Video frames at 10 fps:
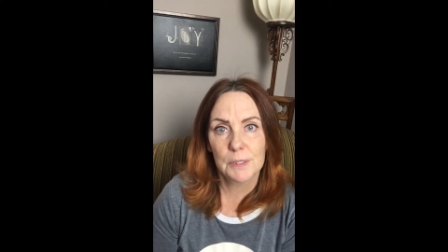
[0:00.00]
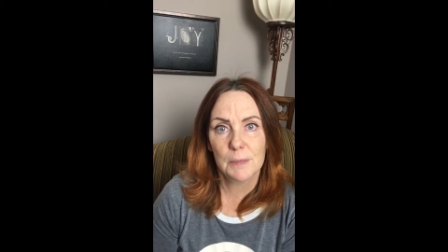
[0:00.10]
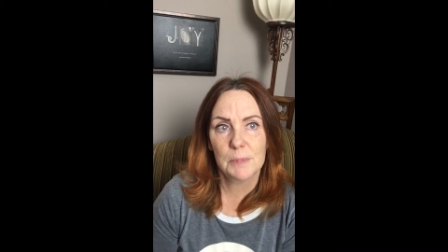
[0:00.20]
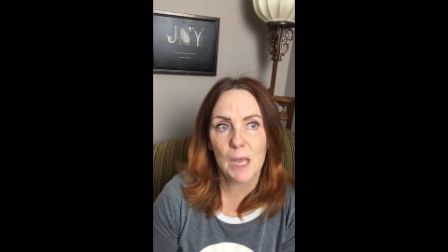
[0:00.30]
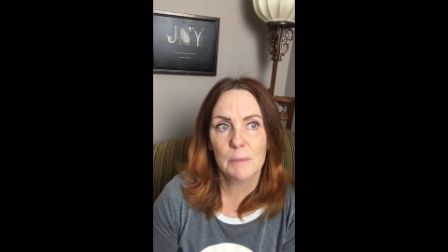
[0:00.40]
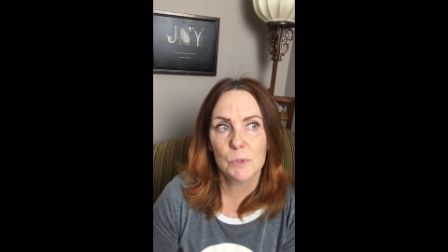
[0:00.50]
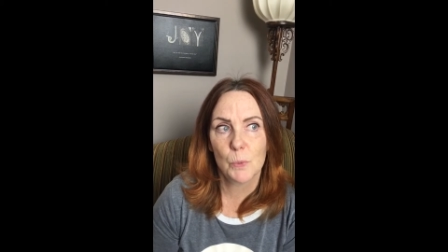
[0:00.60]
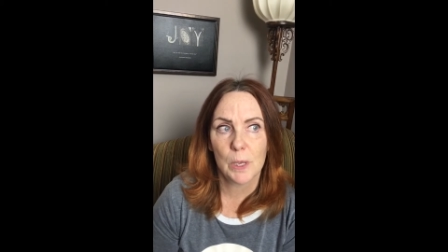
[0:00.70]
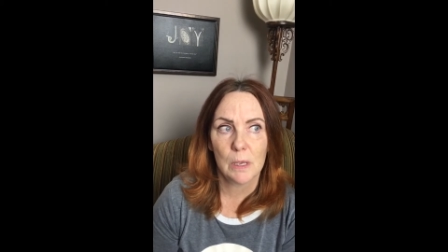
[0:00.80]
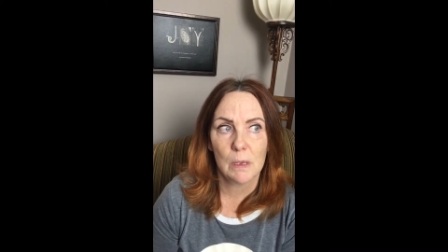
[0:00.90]
Sometimes
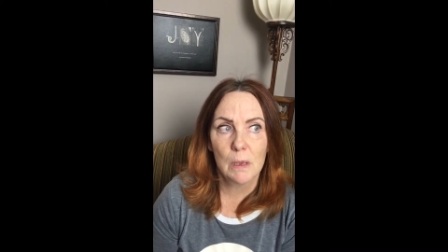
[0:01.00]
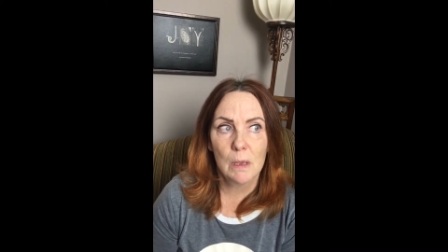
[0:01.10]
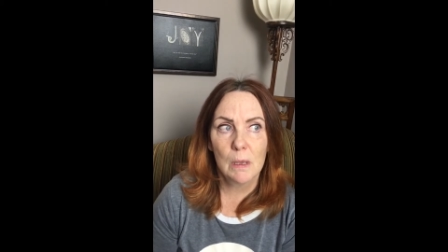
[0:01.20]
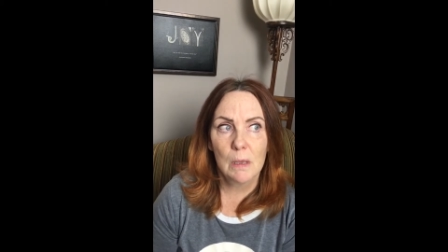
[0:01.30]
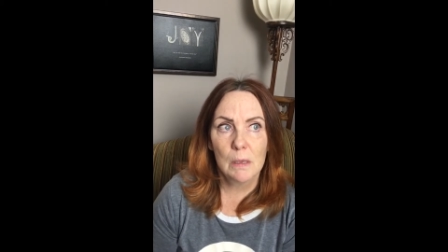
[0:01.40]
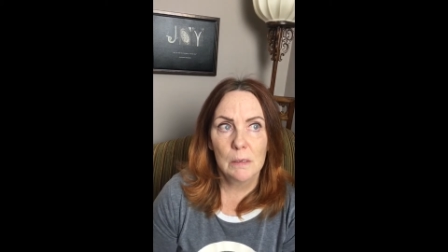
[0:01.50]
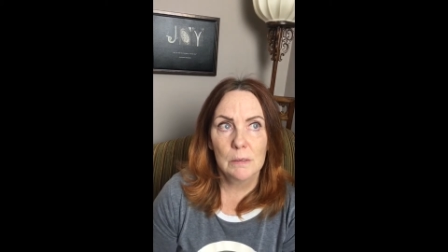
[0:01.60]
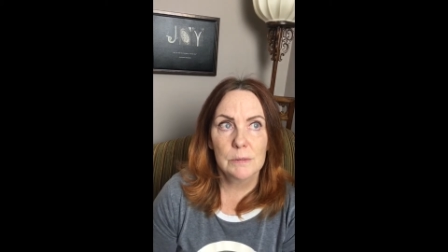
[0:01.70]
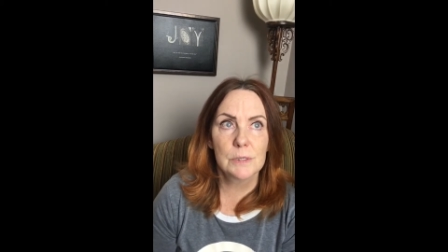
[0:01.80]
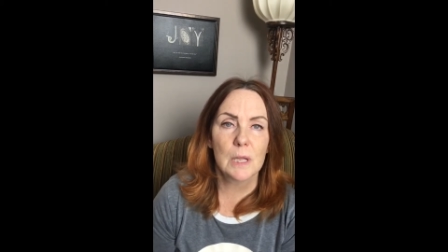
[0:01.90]
we
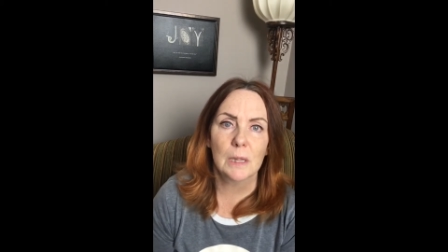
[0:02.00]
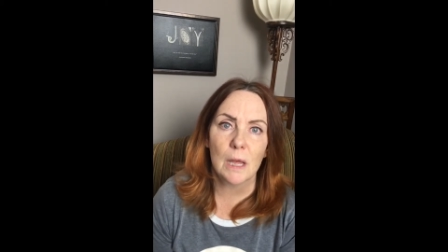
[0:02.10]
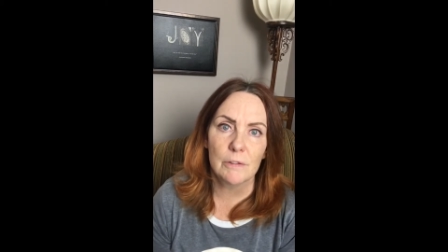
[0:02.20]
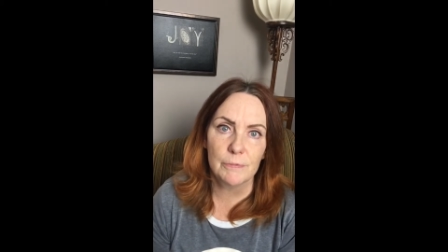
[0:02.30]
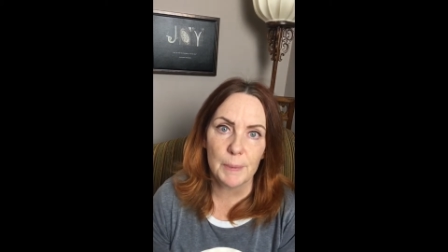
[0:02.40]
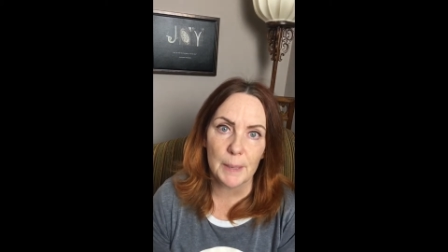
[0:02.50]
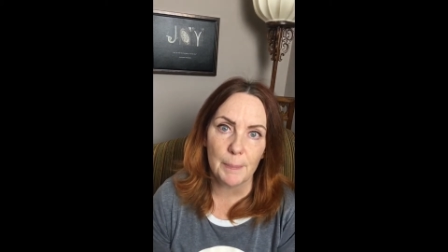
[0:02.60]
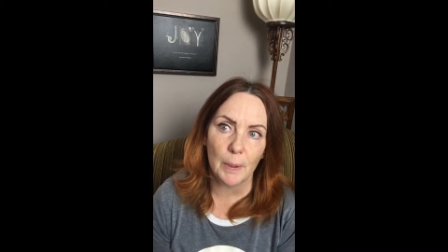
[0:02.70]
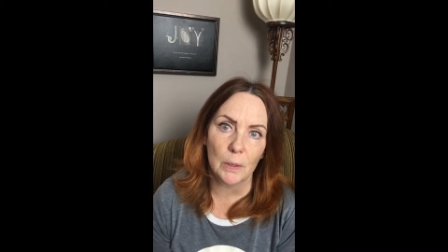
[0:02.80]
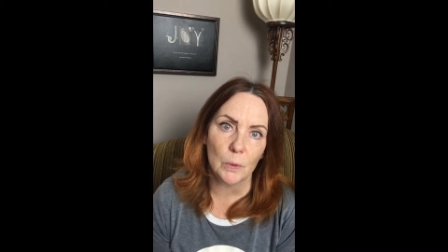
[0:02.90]
love
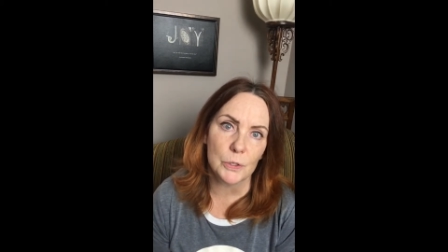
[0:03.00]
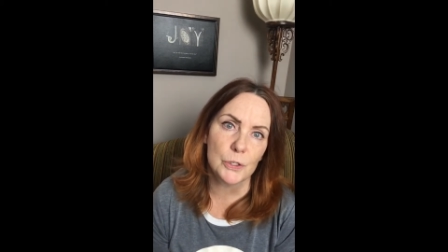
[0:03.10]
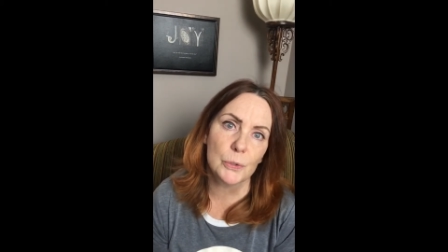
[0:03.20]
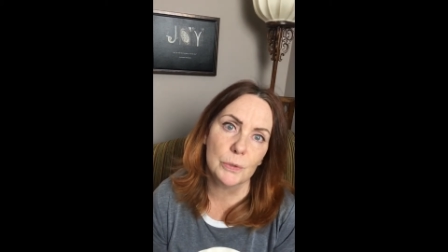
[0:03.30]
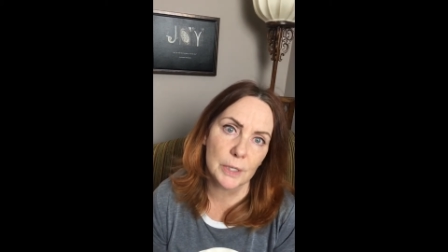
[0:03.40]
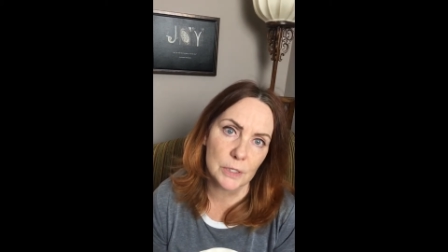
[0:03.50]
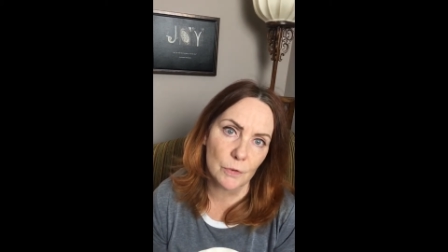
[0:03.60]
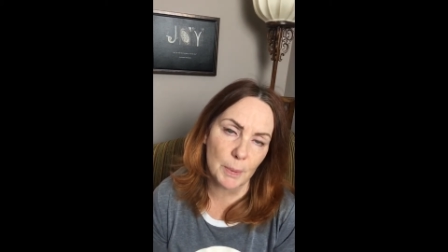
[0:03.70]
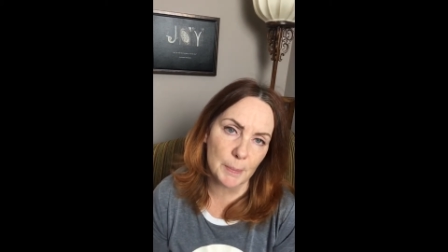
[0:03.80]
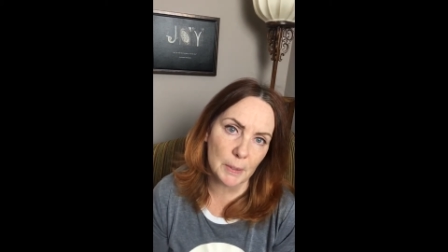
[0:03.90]
people or do things
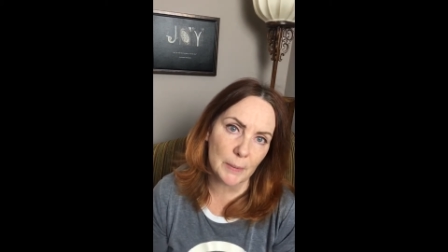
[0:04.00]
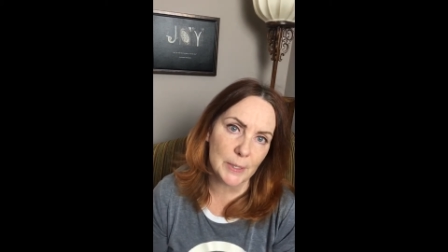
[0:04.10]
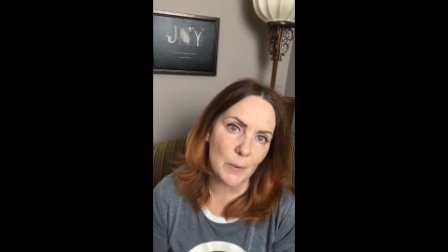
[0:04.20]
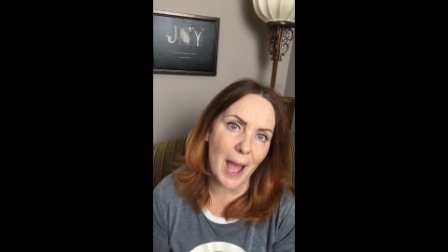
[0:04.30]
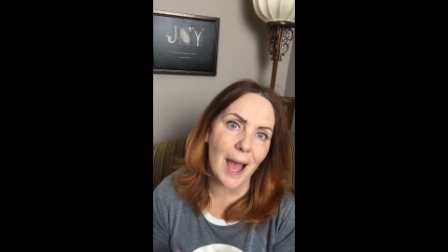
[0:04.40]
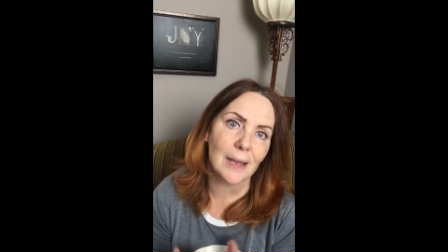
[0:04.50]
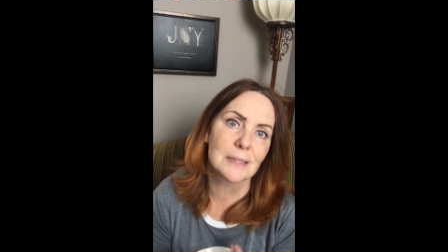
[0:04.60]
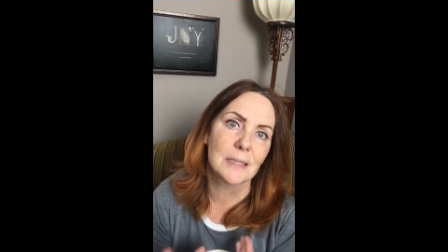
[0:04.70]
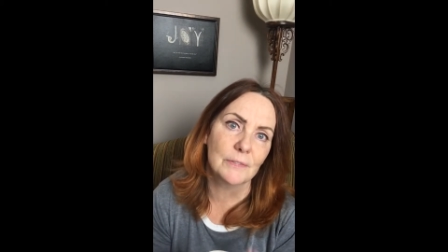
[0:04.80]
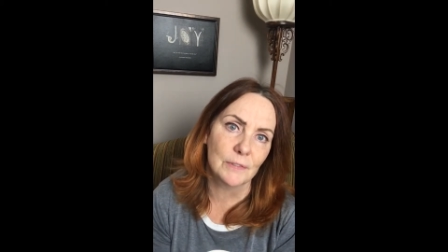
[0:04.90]
for people. We do
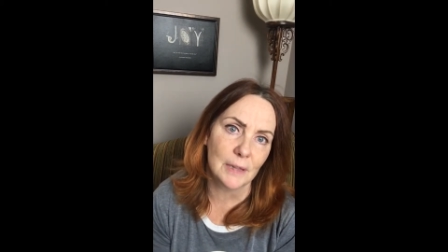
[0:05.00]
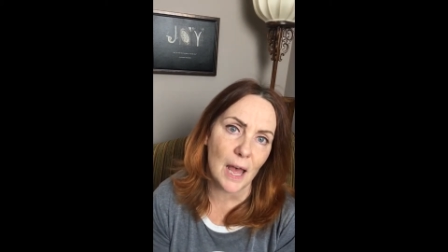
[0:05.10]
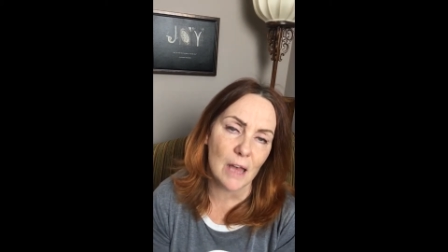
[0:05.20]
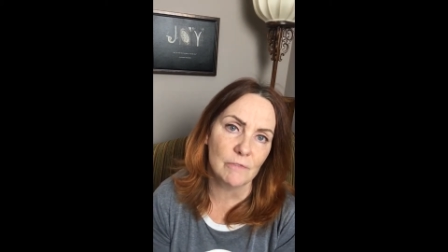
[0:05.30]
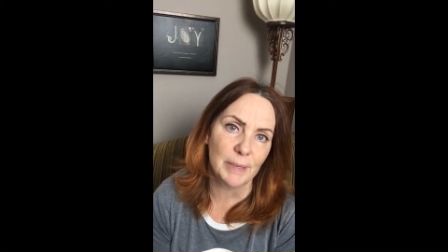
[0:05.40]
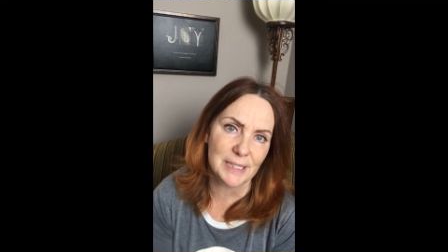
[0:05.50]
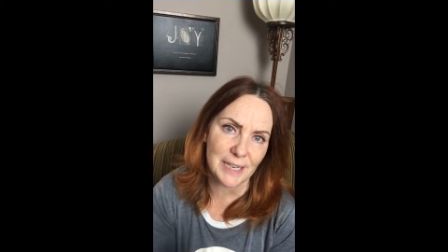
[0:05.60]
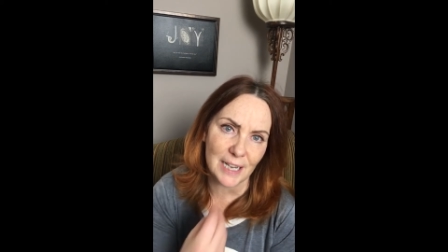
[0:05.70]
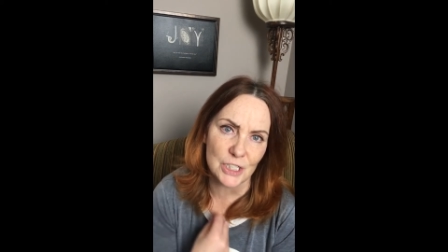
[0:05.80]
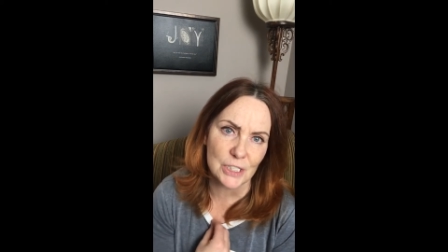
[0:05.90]
acts of love because it
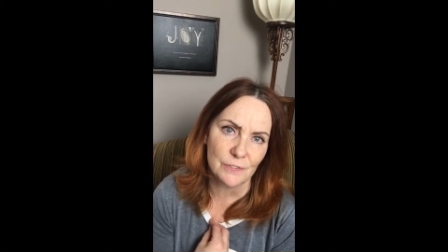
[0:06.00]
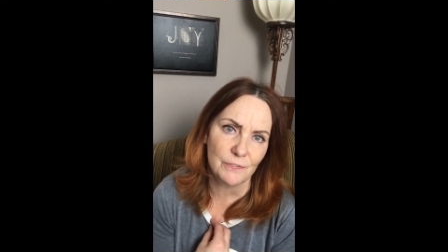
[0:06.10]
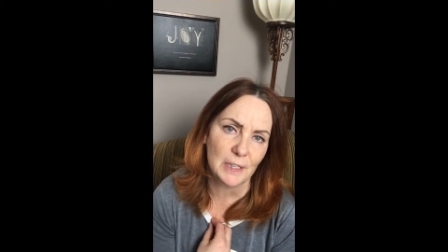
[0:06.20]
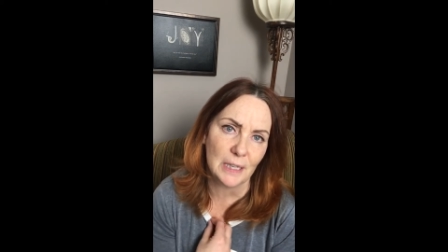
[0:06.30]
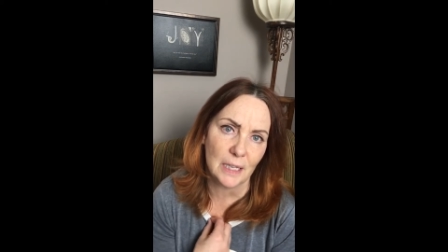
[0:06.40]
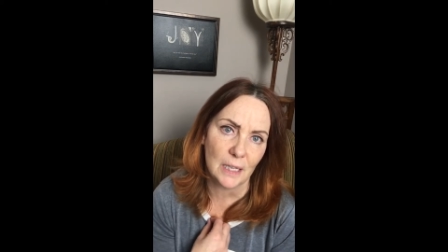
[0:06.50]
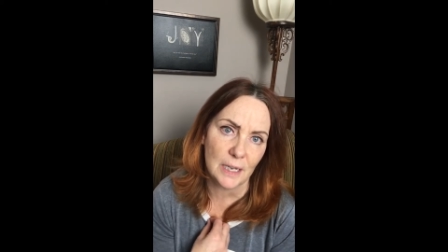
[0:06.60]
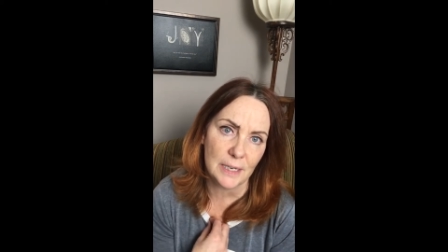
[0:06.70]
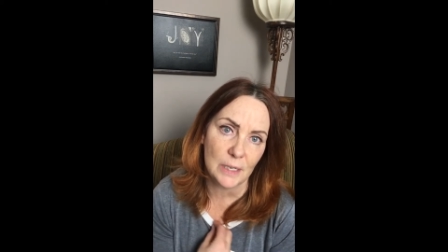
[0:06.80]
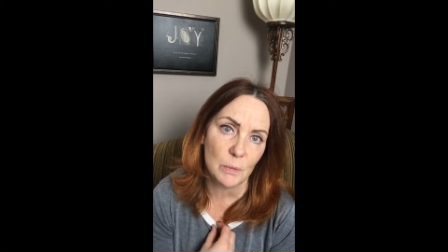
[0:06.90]
actually is filling a
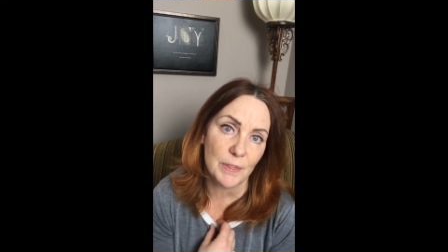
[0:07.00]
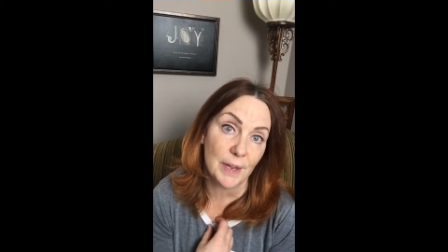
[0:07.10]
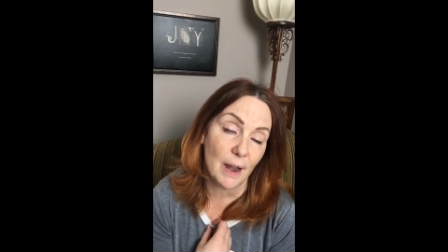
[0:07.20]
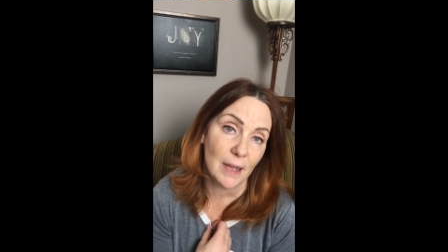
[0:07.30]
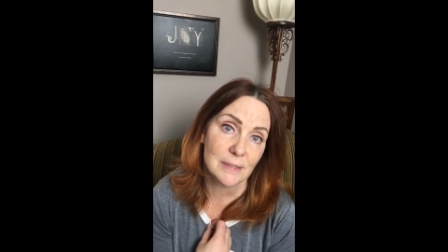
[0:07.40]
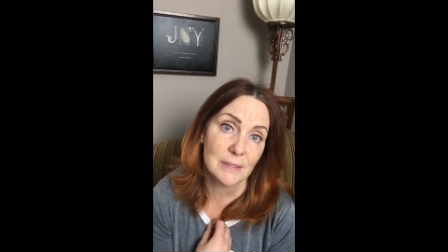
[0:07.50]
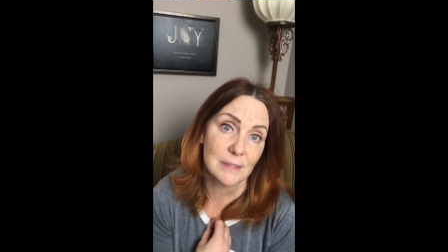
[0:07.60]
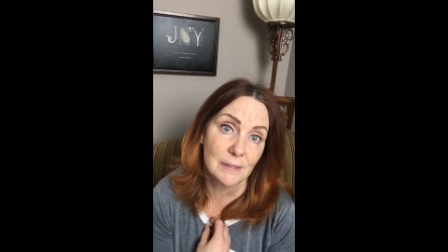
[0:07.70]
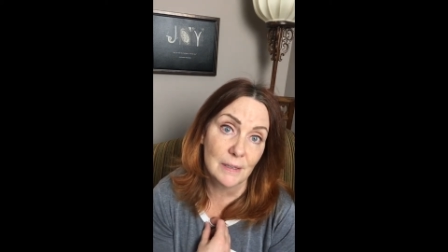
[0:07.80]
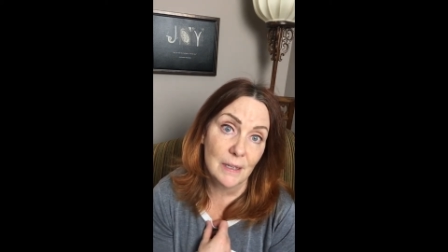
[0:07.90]
need within us.